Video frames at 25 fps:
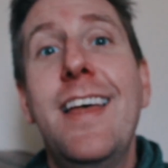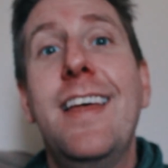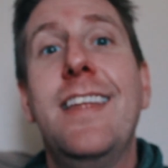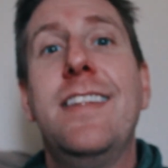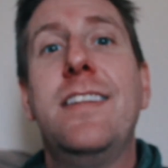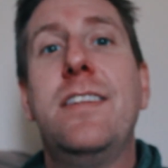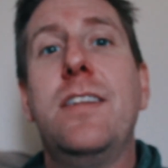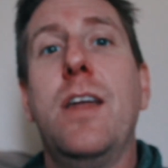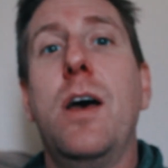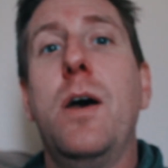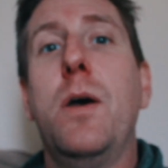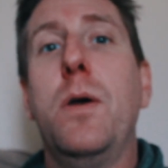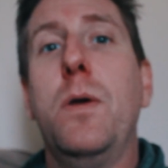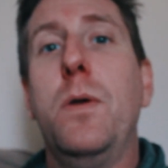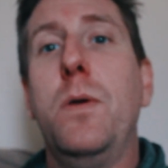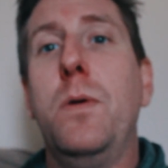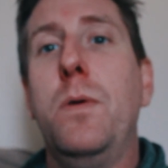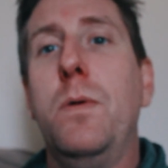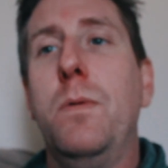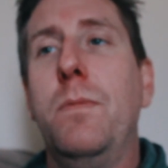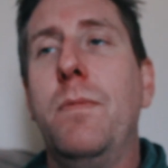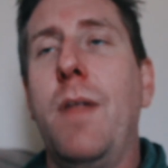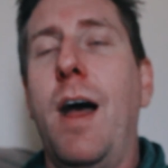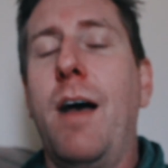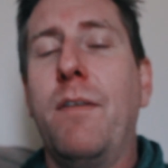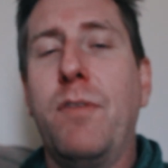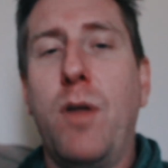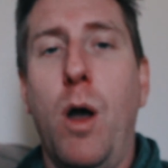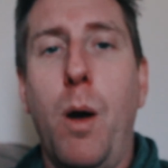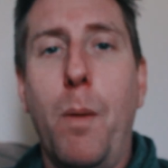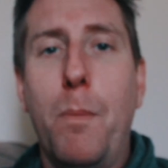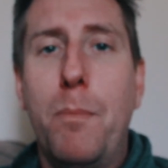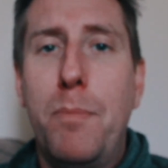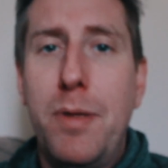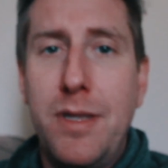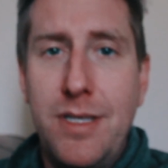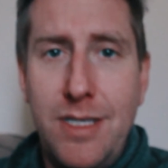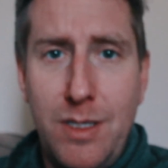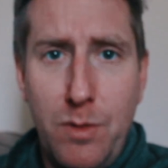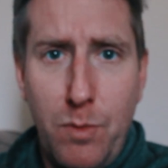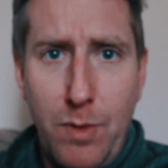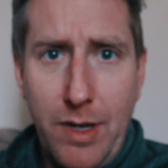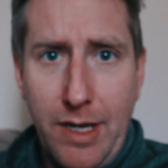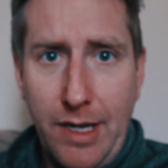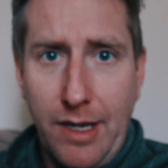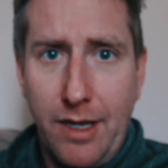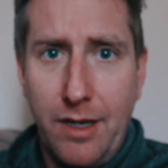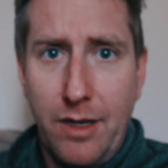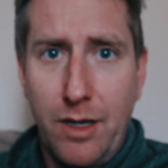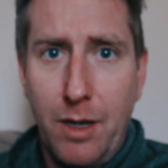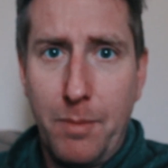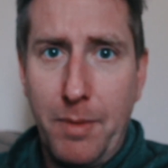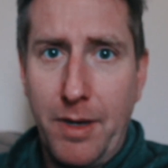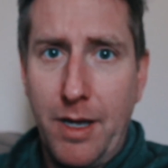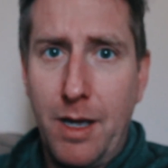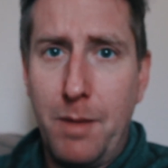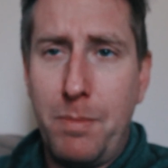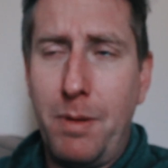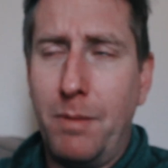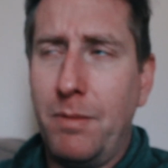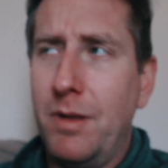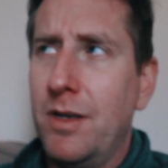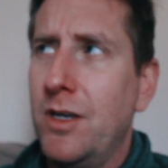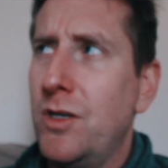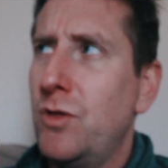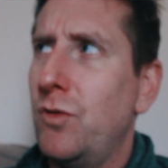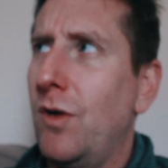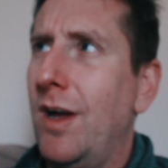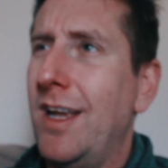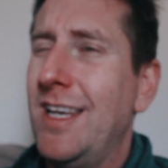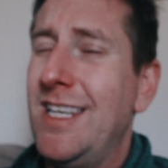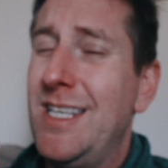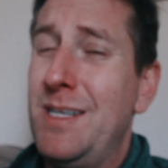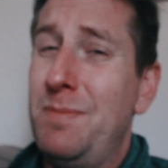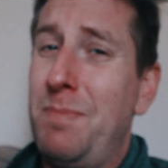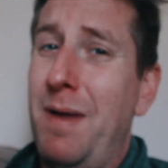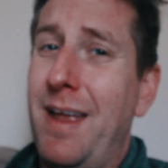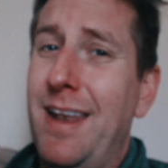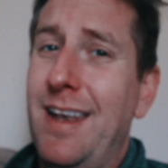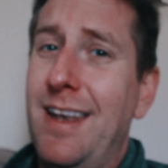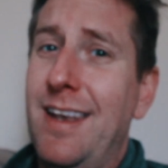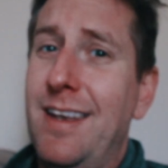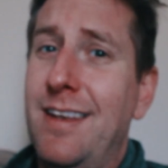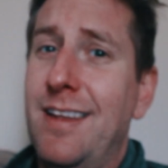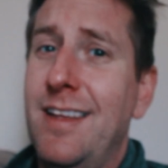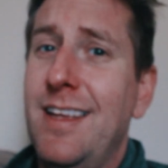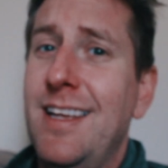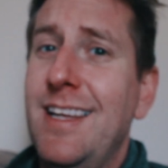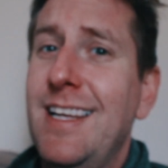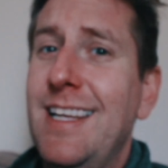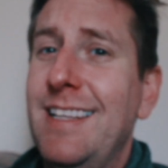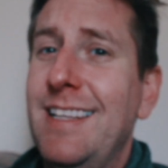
So I've got a busy week coming up. I'm going to try and spend